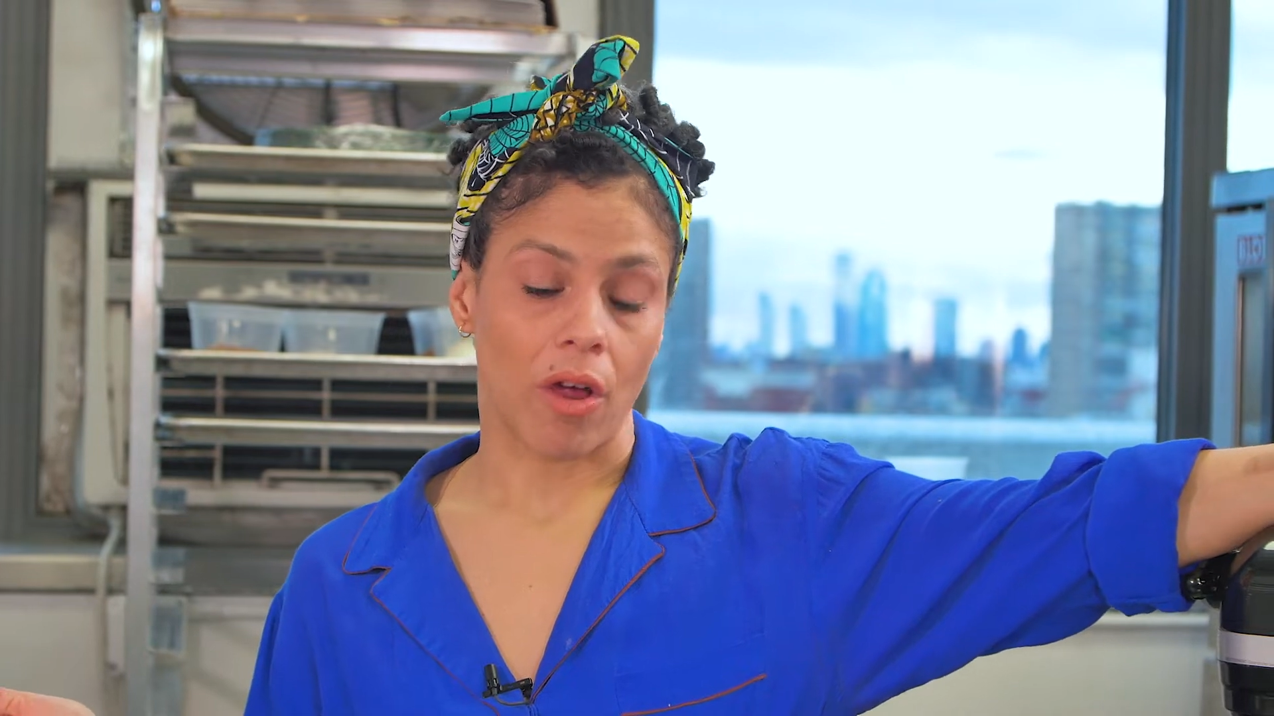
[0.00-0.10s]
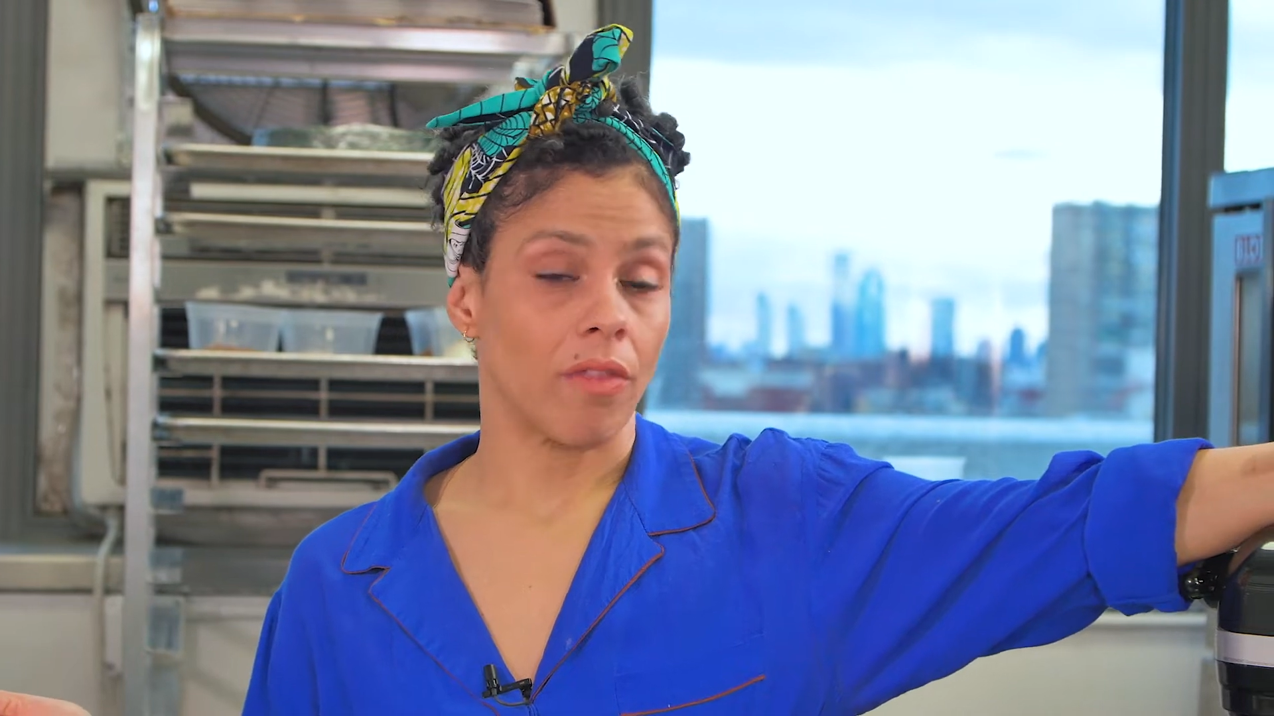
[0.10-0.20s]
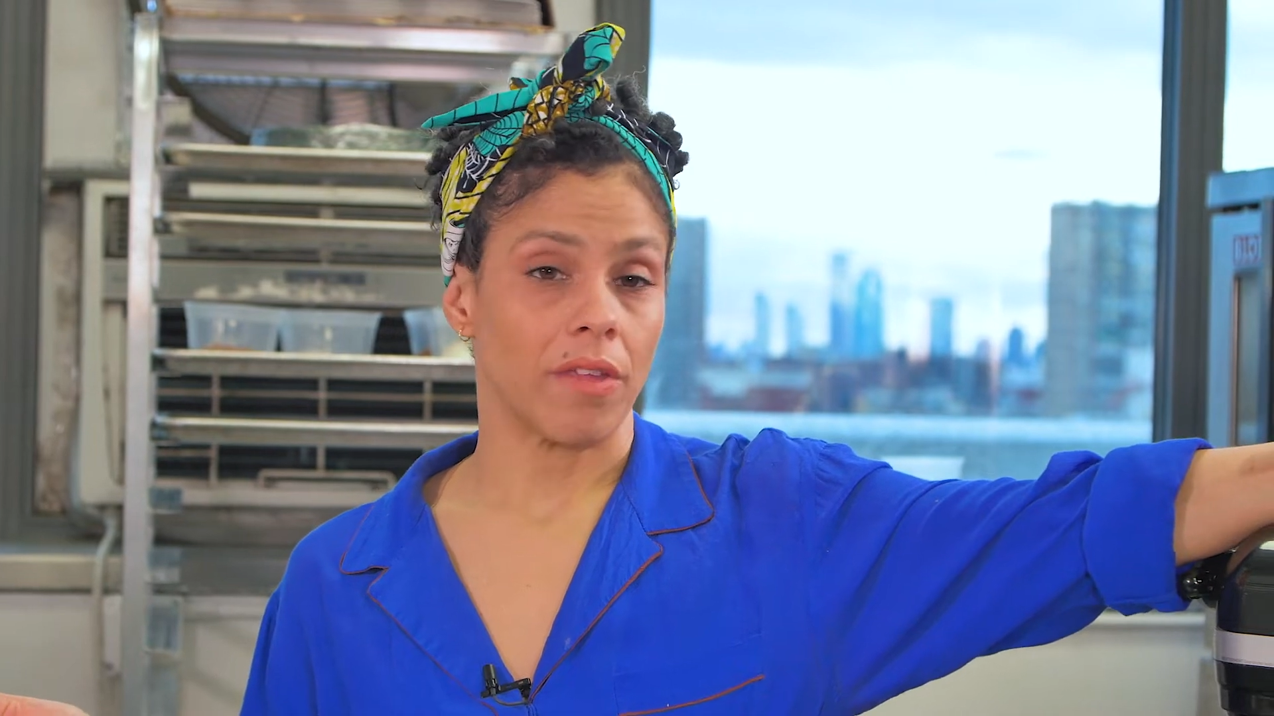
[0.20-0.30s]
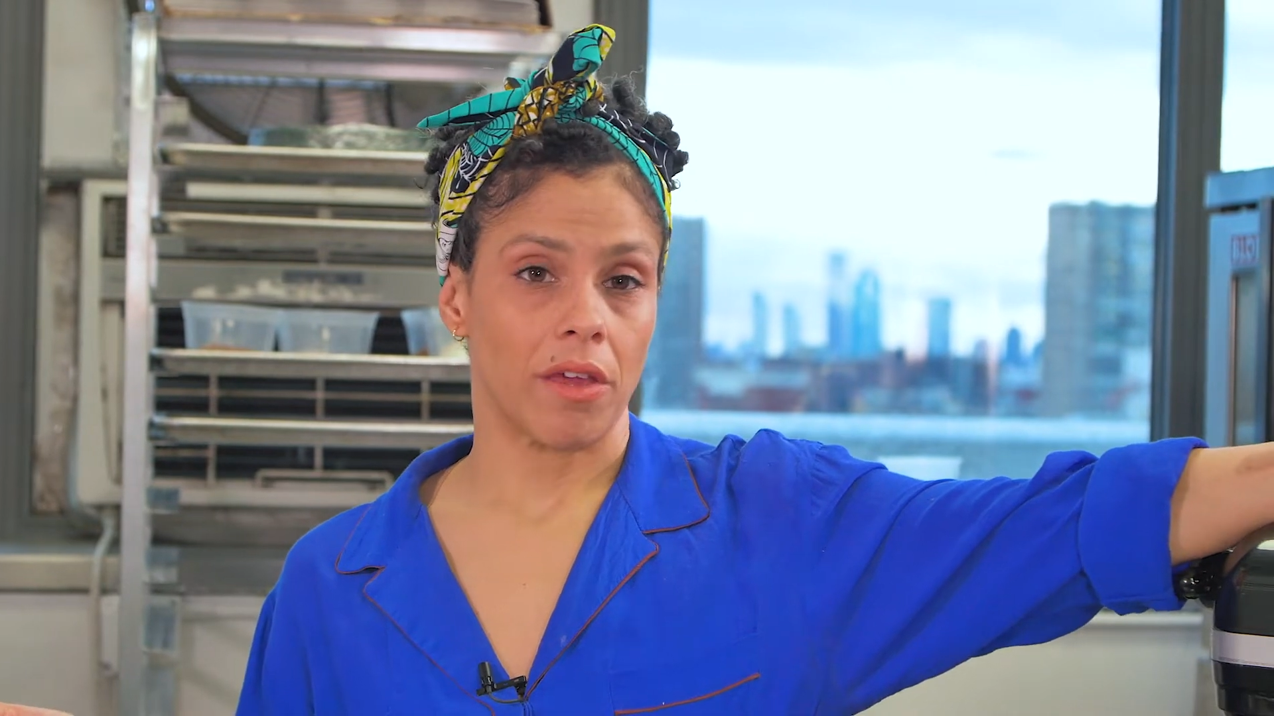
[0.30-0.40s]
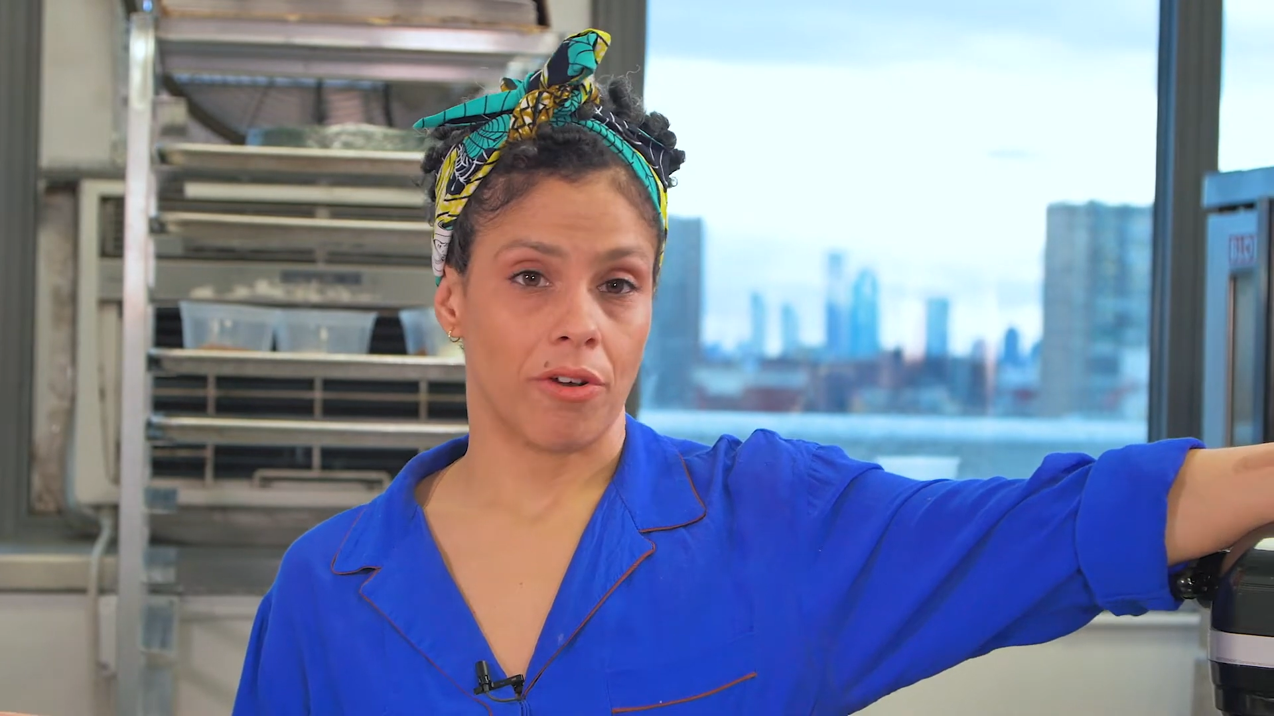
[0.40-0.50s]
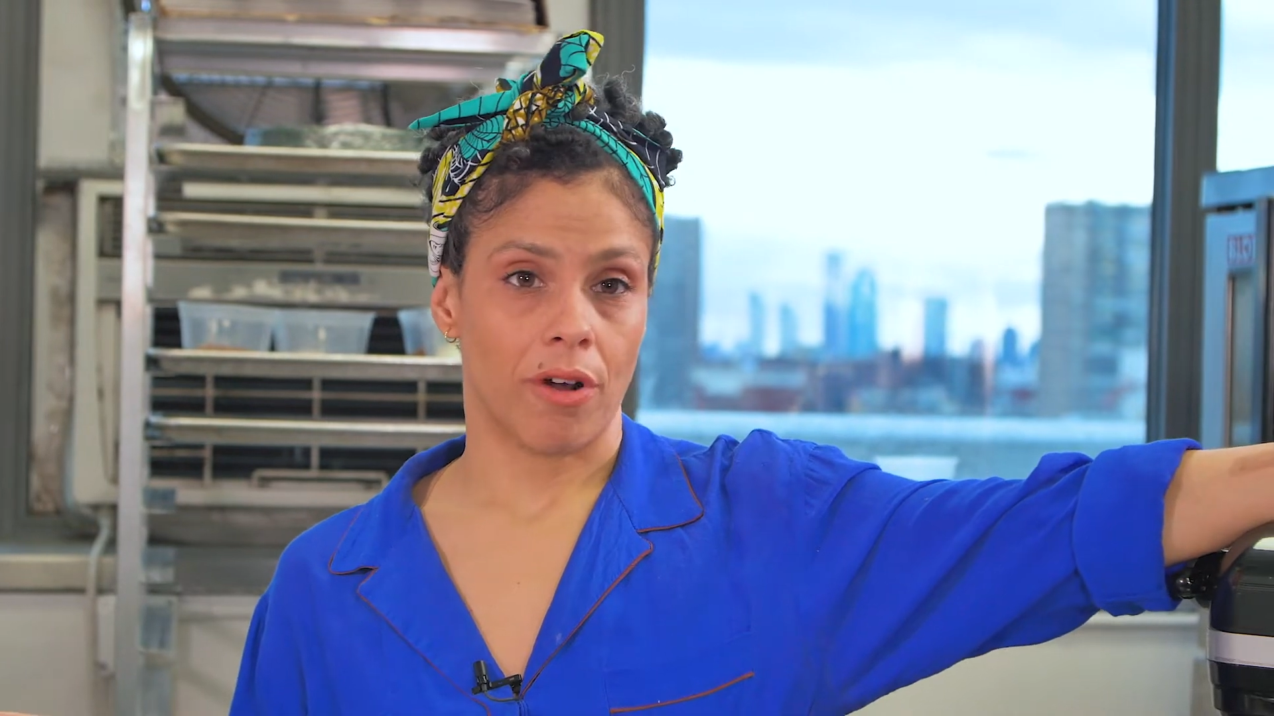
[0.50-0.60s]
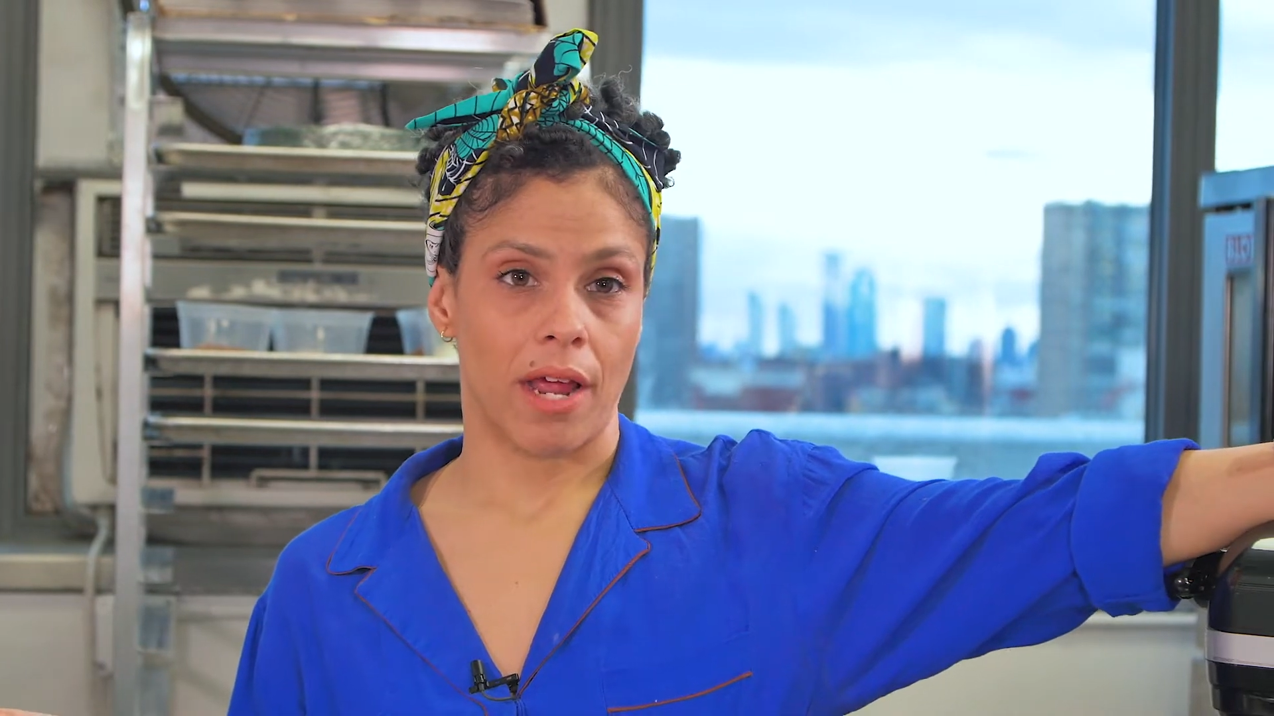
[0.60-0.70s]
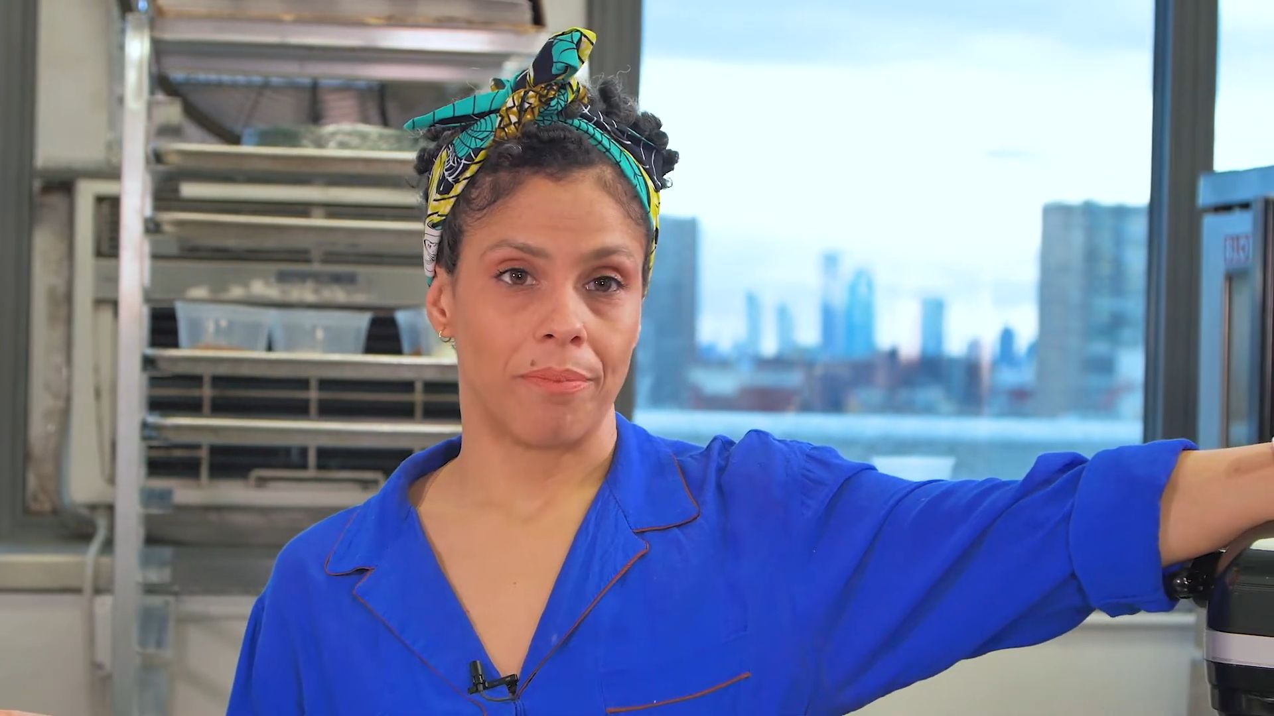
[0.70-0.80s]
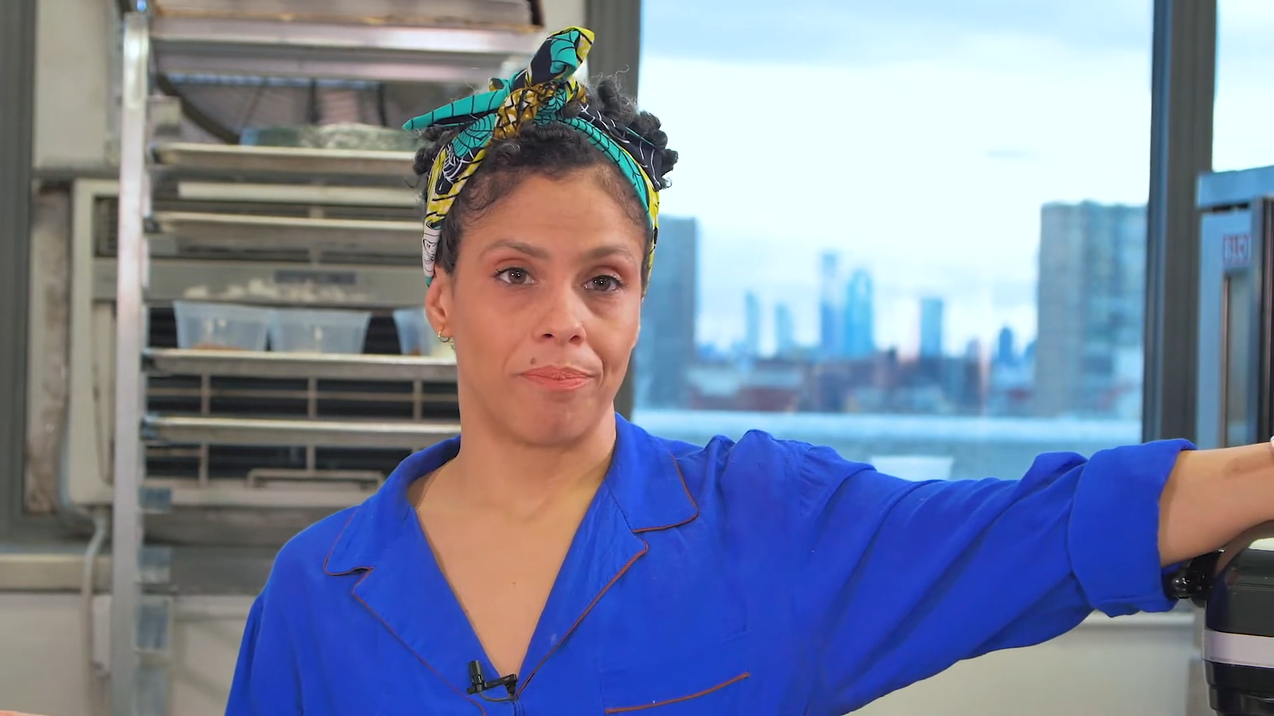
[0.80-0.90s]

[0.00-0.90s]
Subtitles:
on the internet.